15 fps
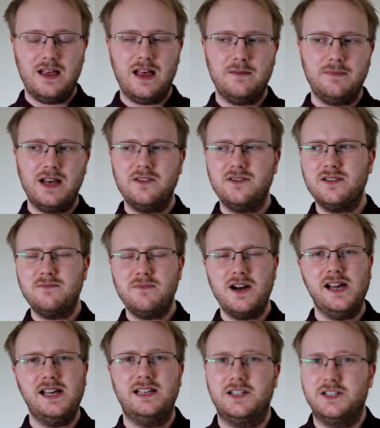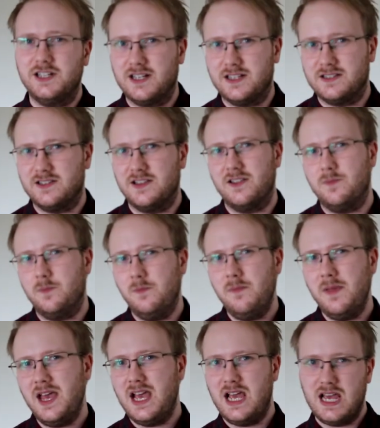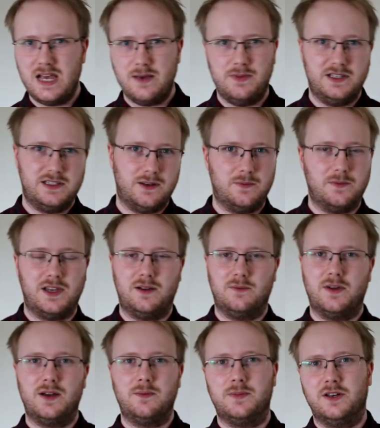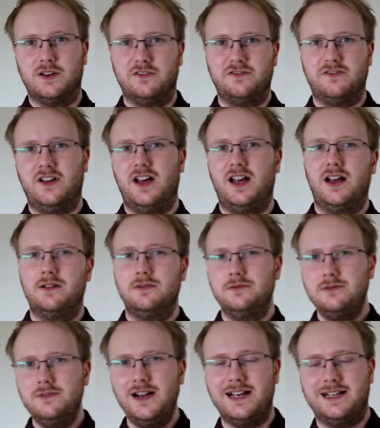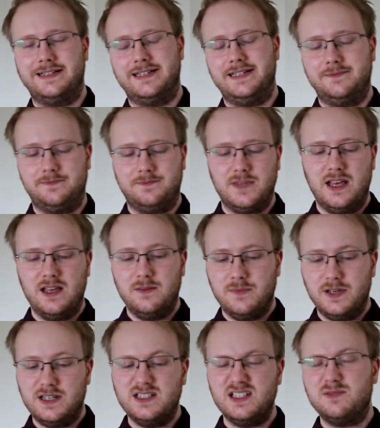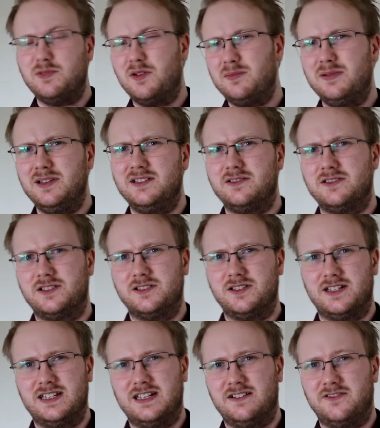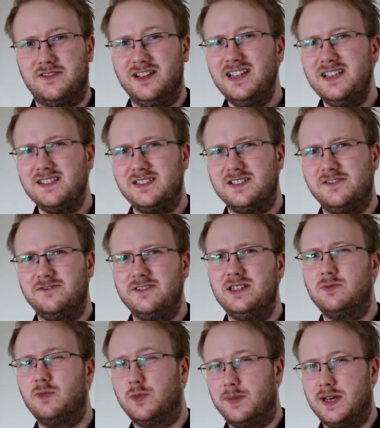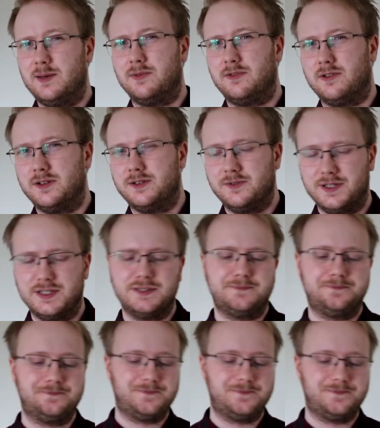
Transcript: about the minor chance that maybe something might be on fire. Rarely, because it's probably not a good idea if it is to feed more paper into it.